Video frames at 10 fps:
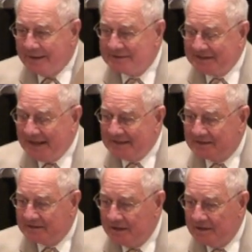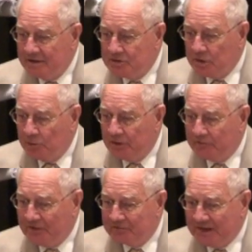It says June
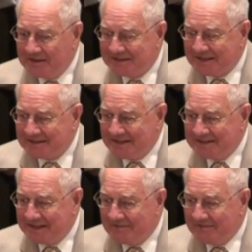the 15th, 16th,